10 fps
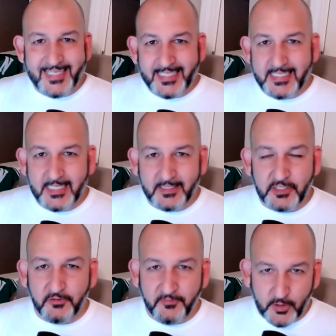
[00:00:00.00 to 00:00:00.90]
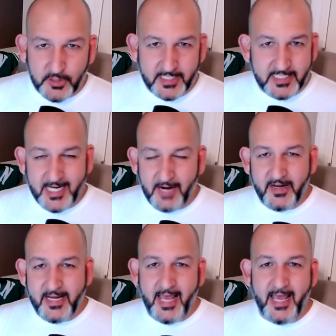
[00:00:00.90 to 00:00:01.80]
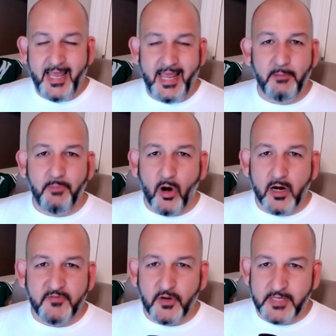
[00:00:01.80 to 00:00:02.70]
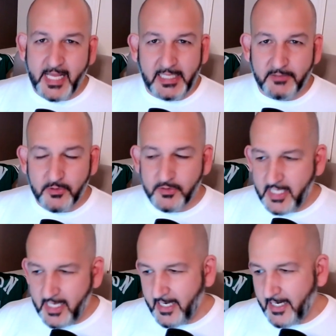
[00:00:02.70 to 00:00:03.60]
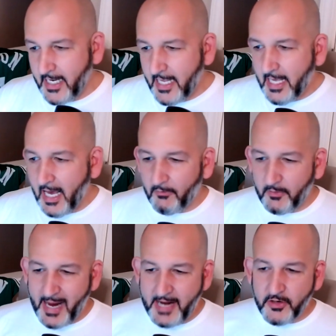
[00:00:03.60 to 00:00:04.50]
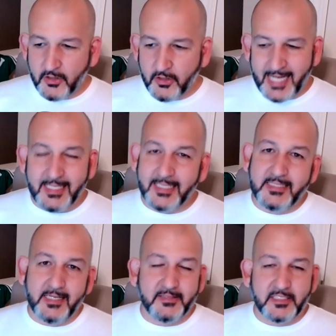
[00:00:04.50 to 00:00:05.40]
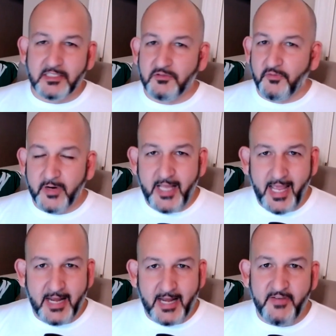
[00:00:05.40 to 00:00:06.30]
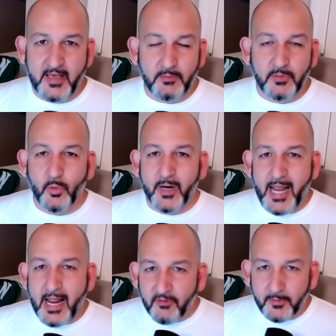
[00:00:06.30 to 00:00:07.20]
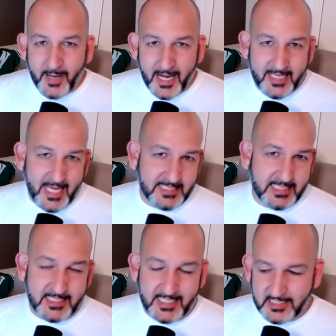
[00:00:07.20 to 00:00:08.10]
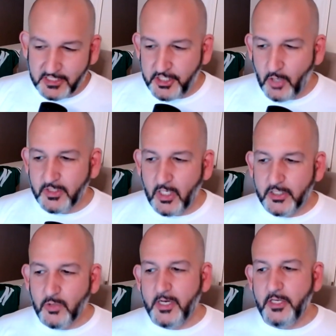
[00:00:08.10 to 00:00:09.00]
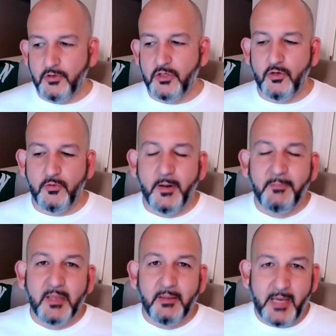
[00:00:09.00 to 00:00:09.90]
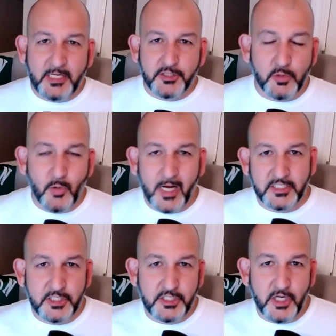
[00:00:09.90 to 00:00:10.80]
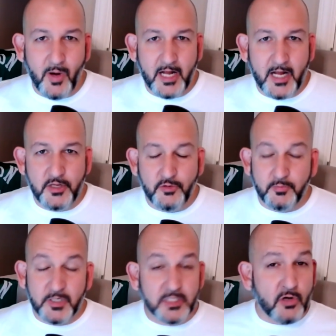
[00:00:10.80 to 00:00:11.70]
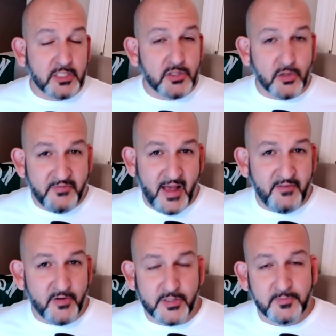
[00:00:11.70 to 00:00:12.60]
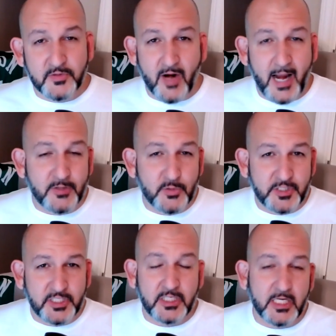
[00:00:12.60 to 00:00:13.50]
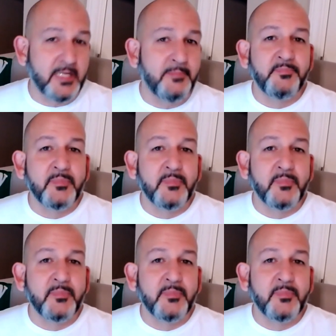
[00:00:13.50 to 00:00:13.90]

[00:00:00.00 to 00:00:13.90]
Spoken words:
On Celtics your first listen every day and part of your daily routine. A reminder, Locked On Celtics is free and available wherever podcasts exist. The show is also on YouTube. Make sure you're watching the show on YouTube. Just crossed 3,500 subscribers, which is good.